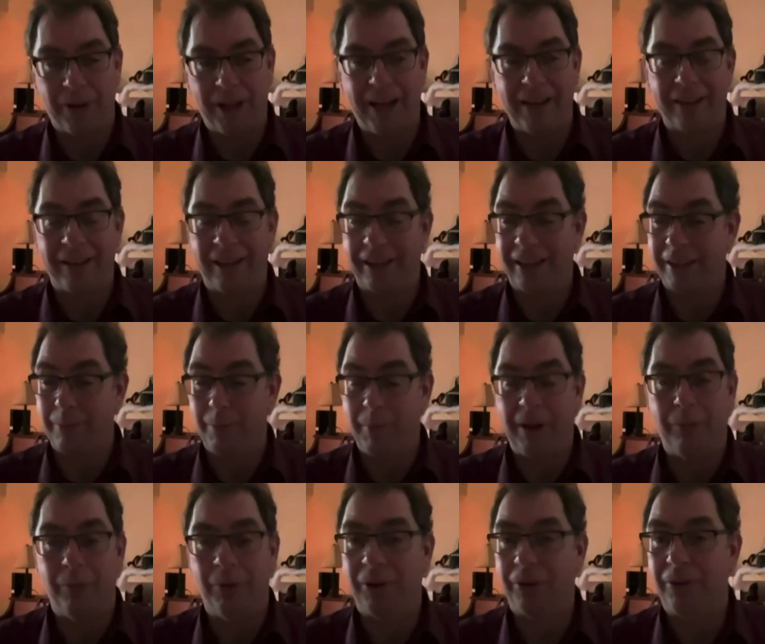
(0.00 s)
that, I
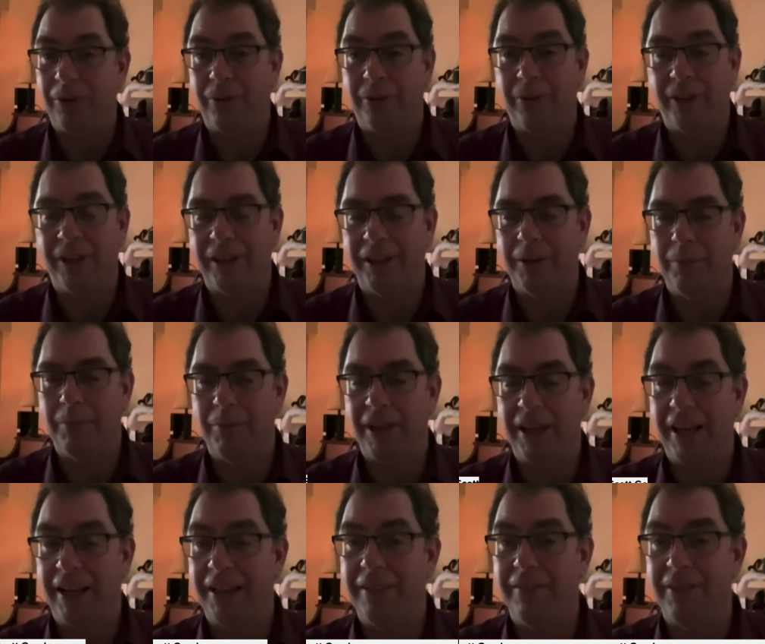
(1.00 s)
met with the
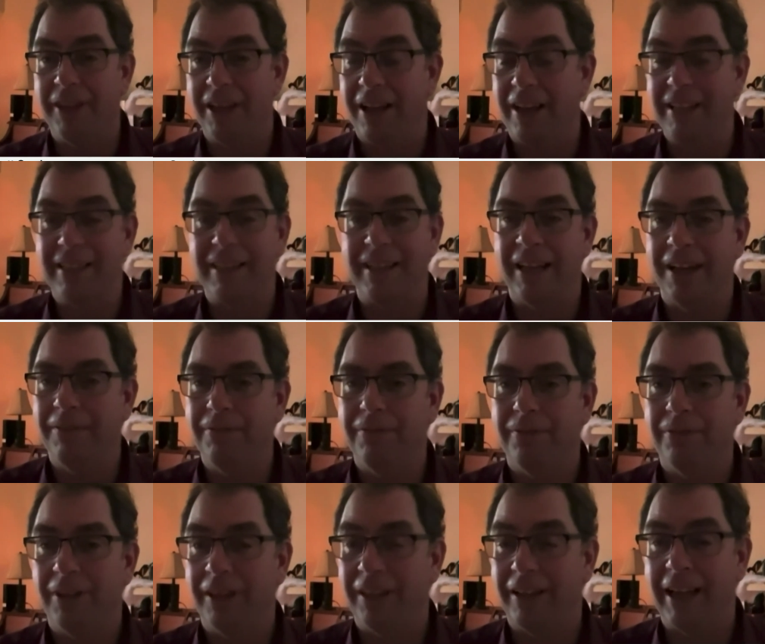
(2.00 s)
head of the ICF
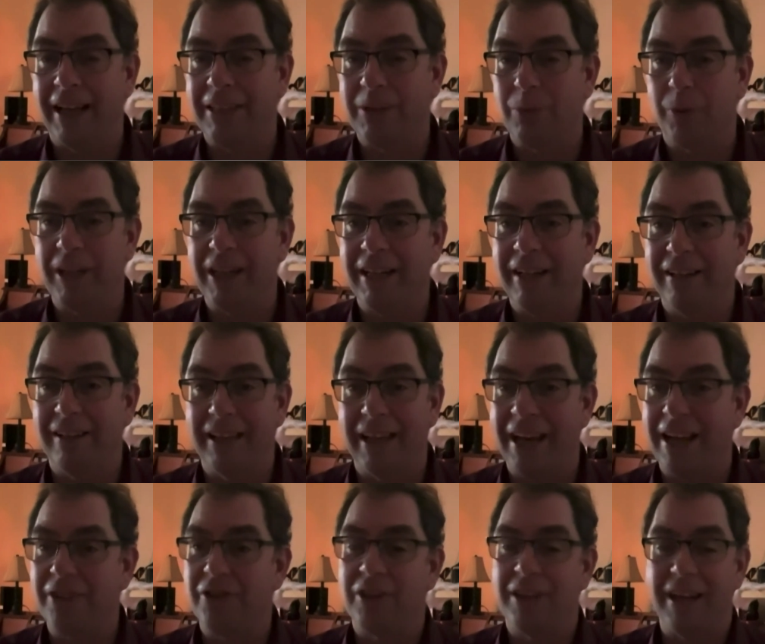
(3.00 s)
last week, and they
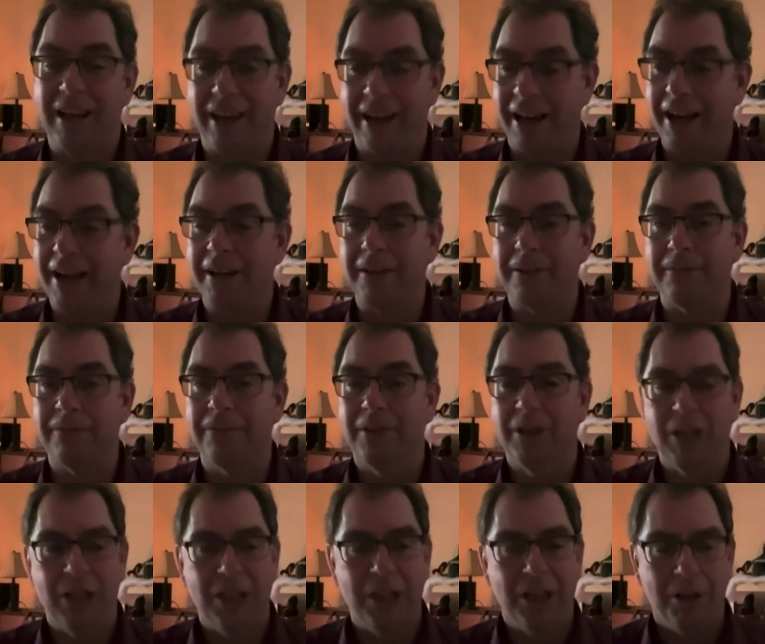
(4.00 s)
actually have
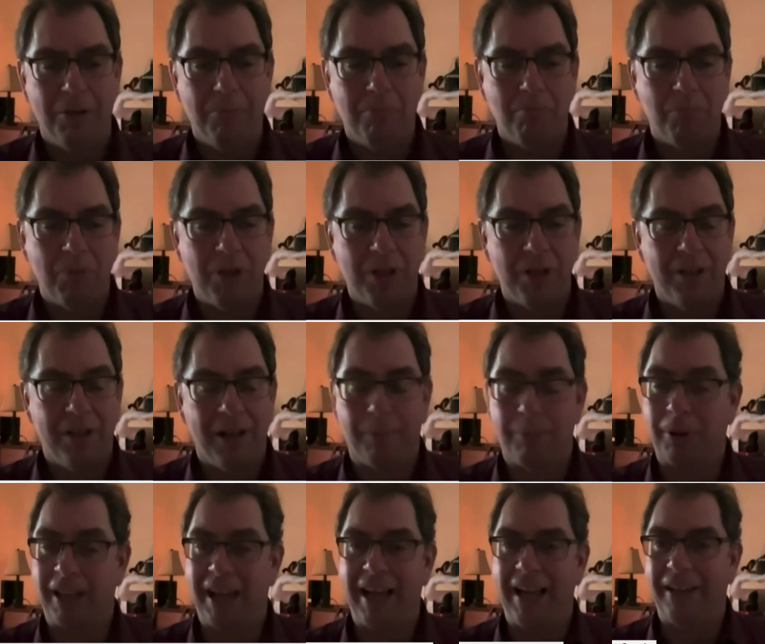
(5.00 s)
a
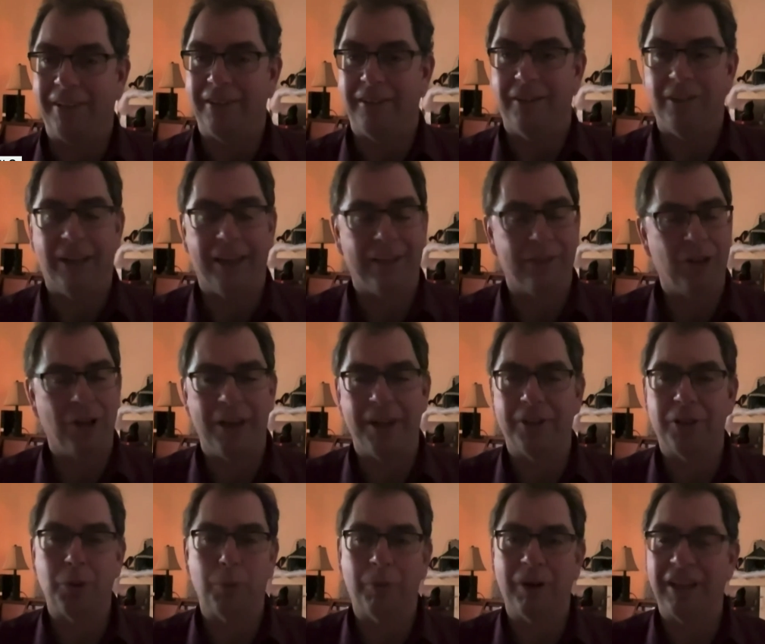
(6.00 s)
plan, like,
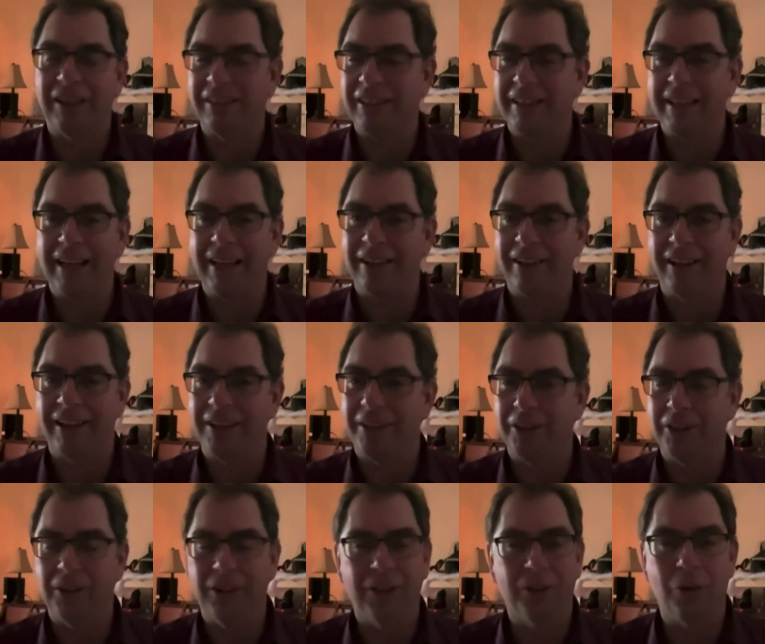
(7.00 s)
not to bring the
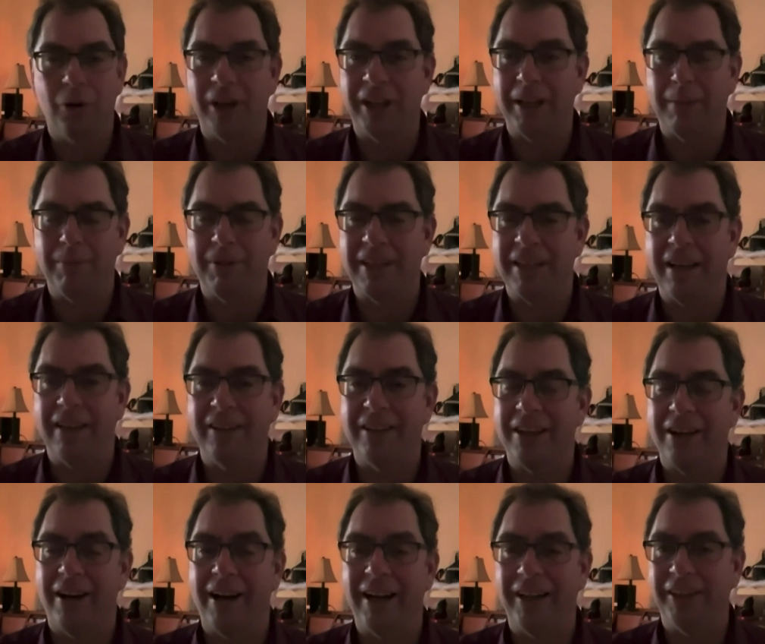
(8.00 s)
Dayliner going up and down
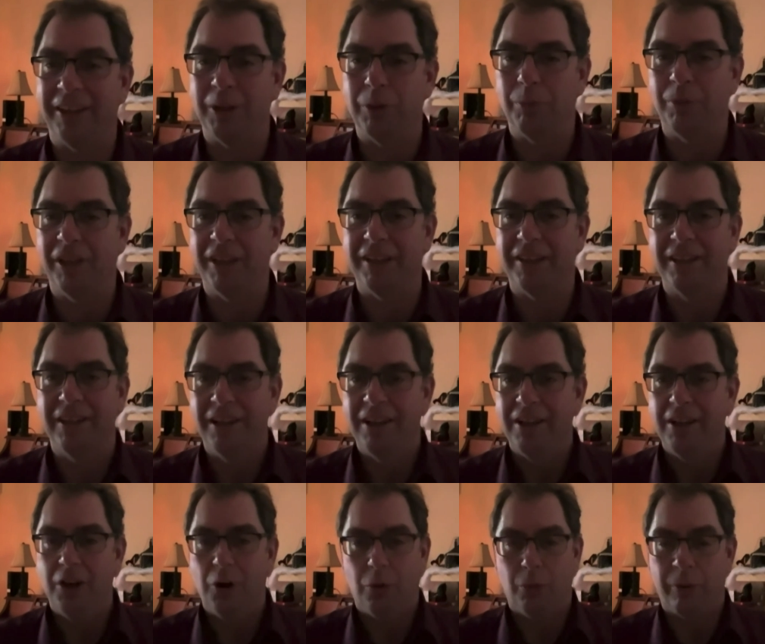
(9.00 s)
the island, but
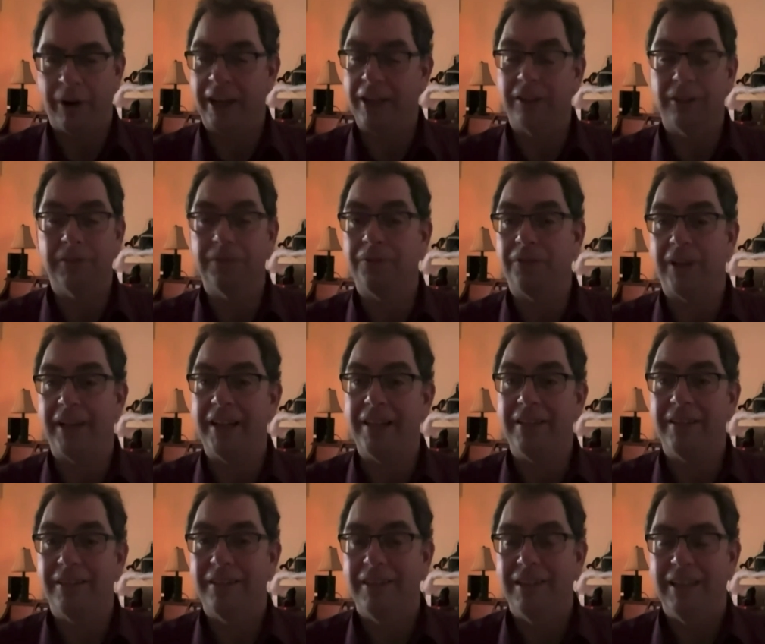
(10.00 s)
regular freight
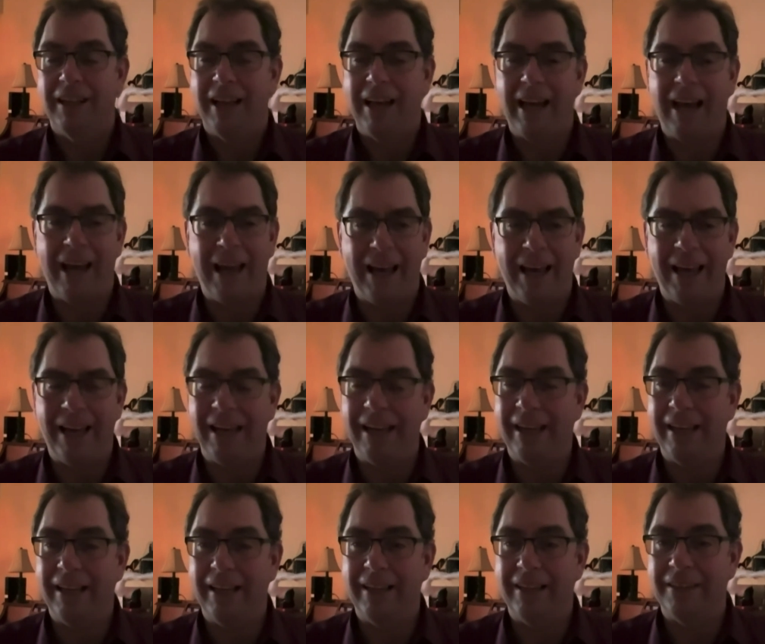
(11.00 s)

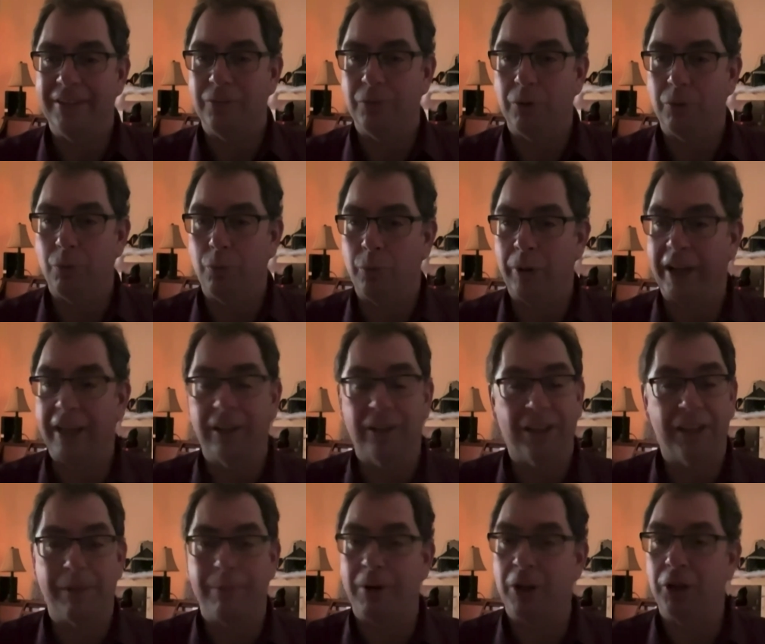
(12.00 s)
and regular
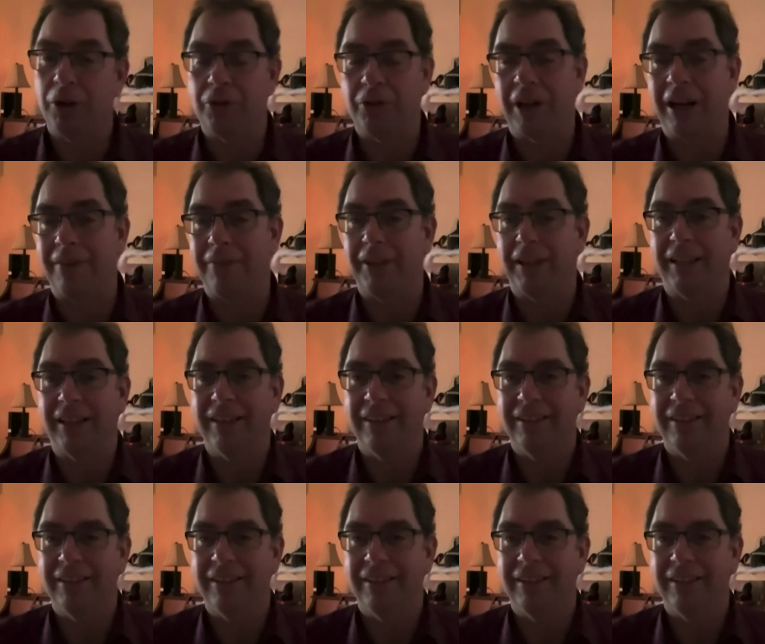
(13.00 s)
commuter traffic.